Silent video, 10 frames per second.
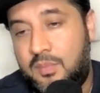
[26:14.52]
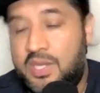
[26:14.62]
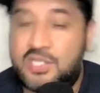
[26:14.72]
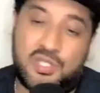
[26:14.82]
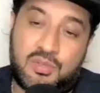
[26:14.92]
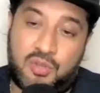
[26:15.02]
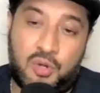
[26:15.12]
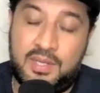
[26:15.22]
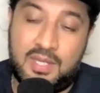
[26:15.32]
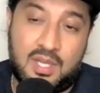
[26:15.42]
Let's just
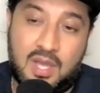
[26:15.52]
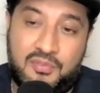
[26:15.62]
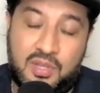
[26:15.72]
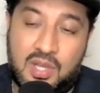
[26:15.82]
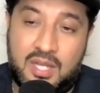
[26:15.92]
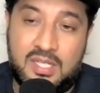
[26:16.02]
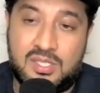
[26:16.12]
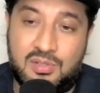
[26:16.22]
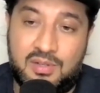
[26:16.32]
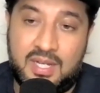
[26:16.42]
throw in the other half of the Kanye
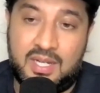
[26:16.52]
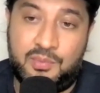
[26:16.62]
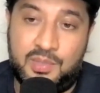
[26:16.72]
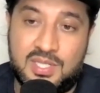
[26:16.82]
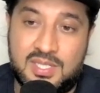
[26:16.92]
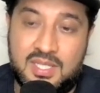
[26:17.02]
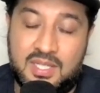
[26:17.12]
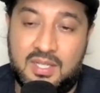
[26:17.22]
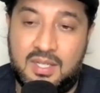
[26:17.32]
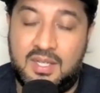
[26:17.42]
story here, which is
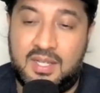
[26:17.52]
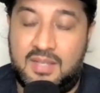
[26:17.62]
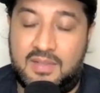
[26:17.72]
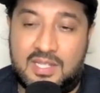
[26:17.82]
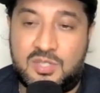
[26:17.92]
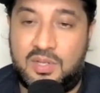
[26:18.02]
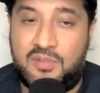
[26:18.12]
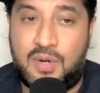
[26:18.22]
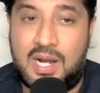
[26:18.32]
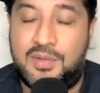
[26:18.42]
that in the last
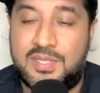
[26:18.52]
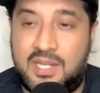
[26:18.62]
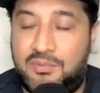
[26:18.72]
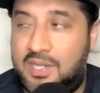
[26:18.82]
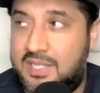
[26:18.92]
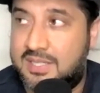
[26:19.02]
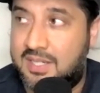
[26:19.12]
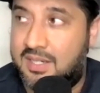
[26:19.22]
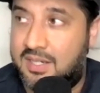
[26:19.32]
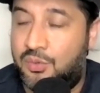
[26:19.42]
24 hours, he released
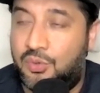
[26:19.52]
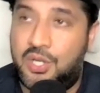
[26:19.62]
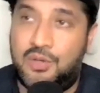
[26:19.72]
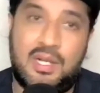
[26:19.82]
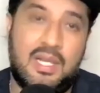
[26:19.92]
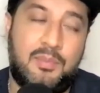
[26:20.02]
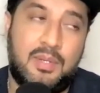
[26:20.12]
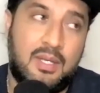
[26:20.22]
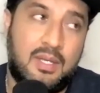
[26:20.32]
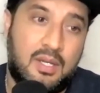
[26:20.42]
an audio clip
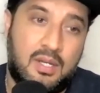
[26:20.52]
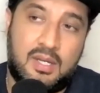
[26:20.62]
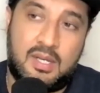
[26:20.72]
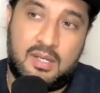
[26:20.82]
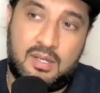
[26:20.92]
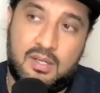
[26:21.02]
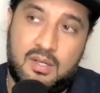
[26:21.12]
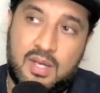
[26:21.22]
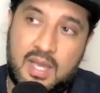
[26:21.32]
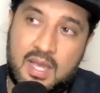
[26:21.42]

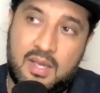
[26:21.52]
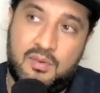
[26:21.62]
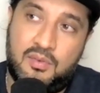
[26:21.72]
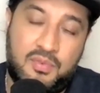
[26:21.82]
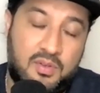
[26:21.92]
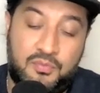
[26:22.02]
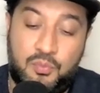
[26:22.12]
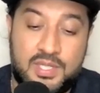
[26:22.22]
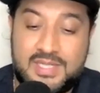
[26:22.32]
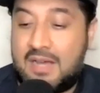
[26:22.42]
of
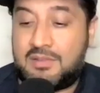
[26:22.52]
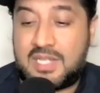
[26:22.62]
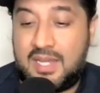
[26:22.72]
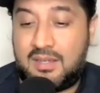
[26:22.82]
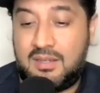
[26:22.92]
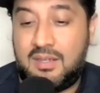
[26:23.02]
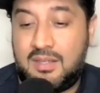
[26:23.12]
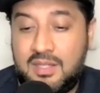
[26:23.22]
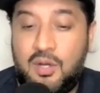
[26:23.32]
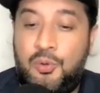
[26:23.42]
what sounds like
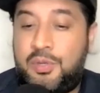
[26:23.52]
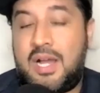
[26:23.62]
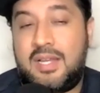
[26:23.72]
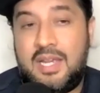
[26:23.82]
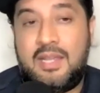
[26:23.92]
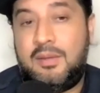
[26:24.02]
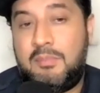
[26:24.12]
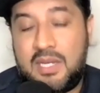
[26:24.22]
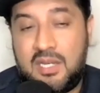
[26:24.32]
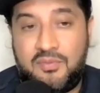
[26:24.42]
the old Kanye that
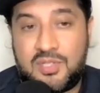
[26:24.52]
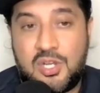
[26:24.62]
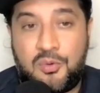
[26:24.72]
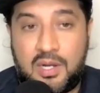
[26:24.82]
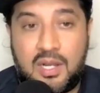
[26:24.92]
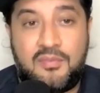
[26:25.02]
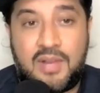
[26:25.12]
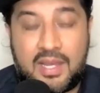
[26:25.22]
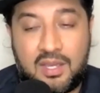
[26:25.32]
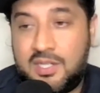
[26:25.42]
many of us know and love,
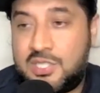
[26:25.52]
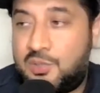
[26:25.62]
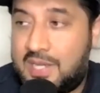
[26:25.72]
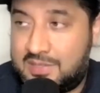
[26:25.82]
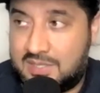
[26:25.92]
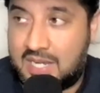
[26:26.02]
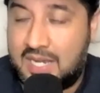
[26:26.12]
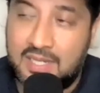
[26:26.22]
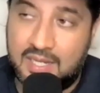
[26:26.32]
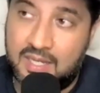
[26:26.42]
like early 2000s
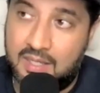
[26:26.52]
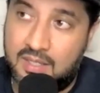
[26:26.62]
Kanye.